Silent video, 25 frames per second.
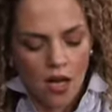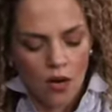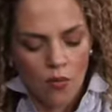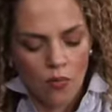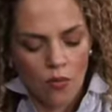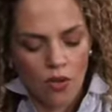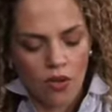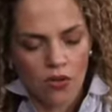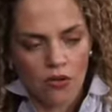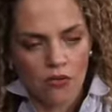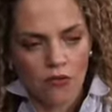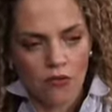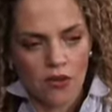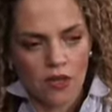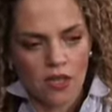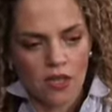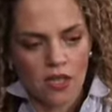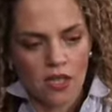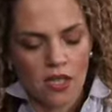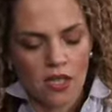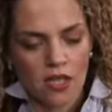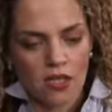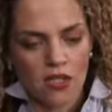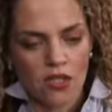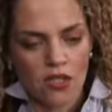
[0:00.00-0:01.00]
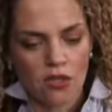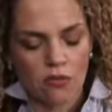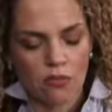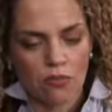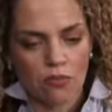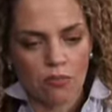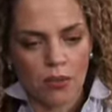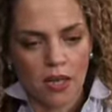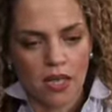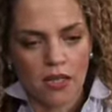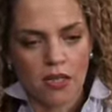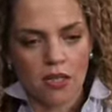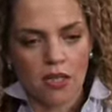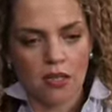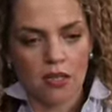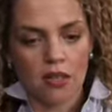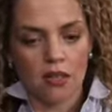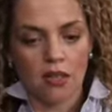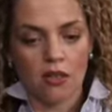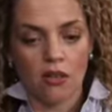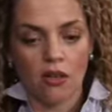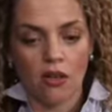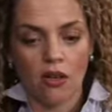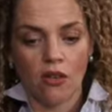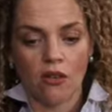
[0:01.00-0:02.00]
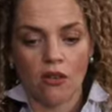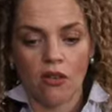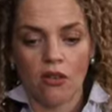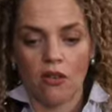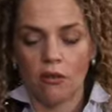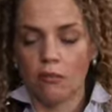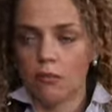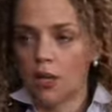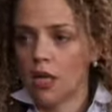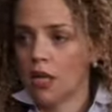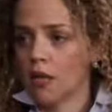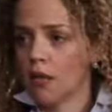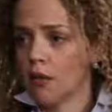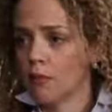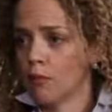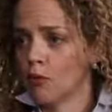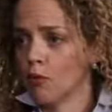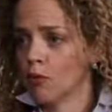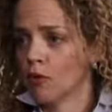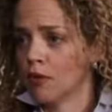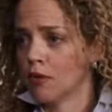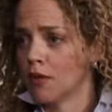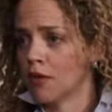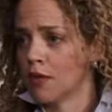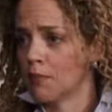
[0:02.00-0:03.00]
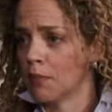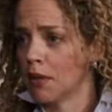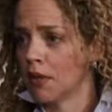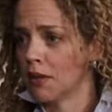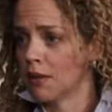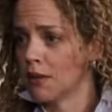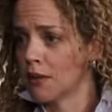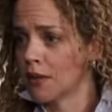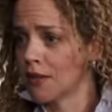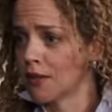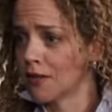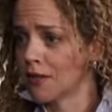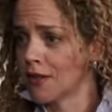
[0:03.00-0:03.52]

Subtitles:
Well, the first thing is to basically know that you're making more than you're spending.